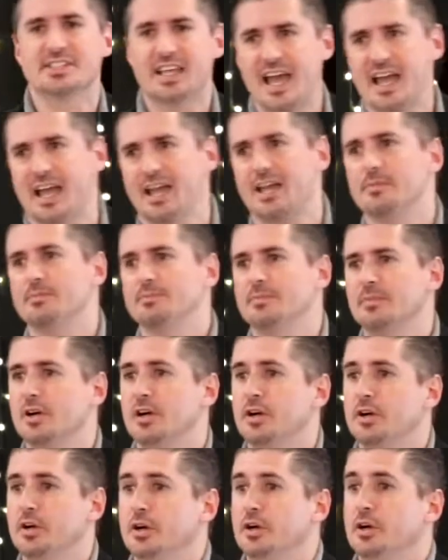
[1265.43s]
came
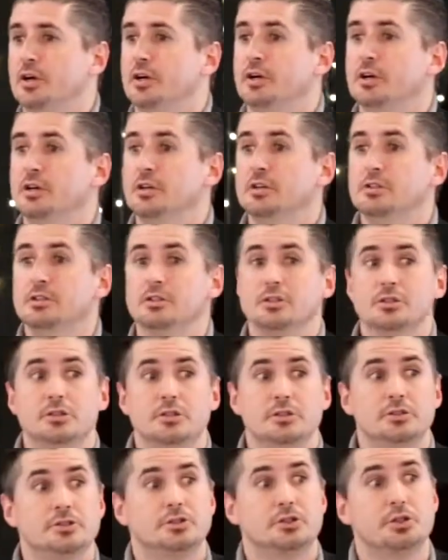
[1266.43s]

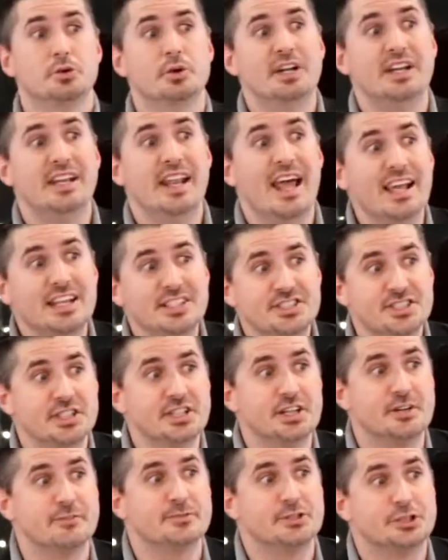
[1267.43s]
to a
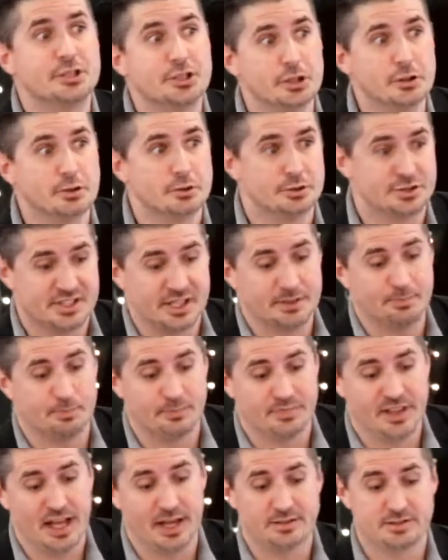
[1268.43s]
nation of Jews
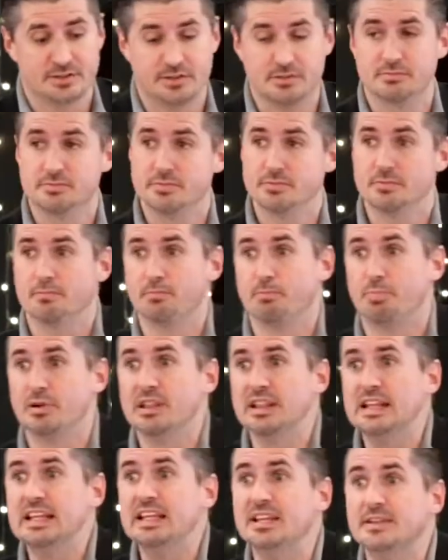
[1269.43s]
that, that
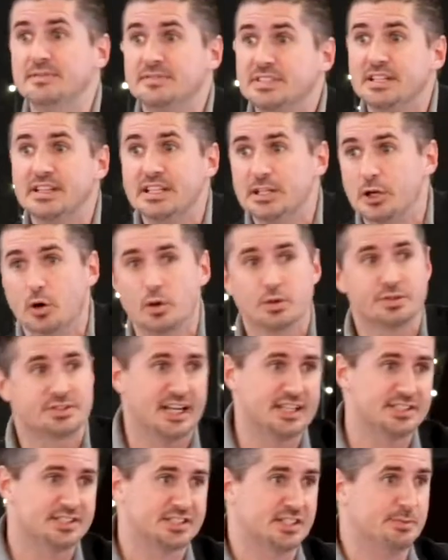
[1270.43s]
believed in the Old
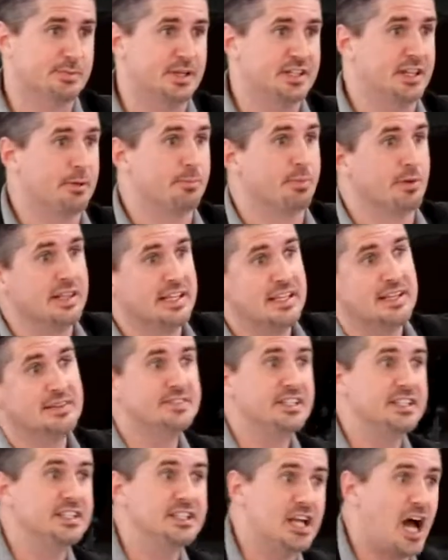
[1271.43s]
Testament, that
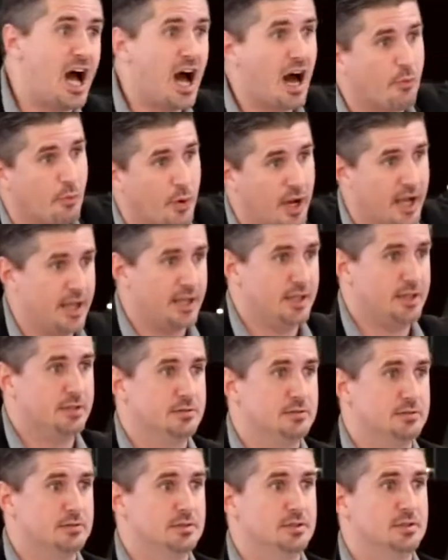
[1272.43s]
believed in Yahweh.
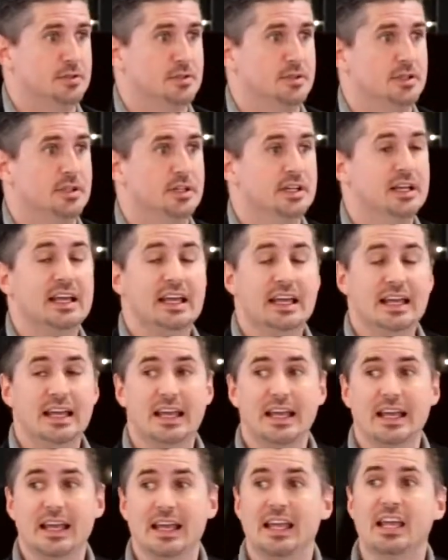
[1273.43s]

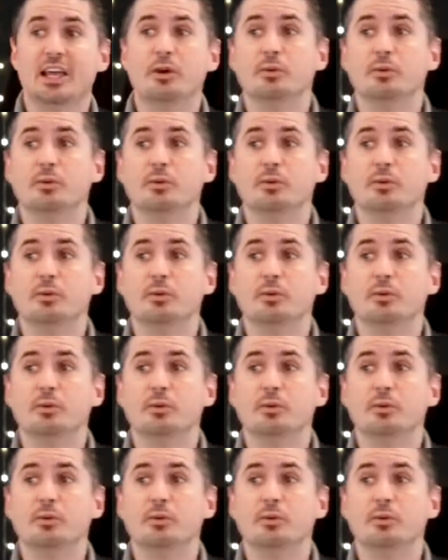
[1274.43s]
He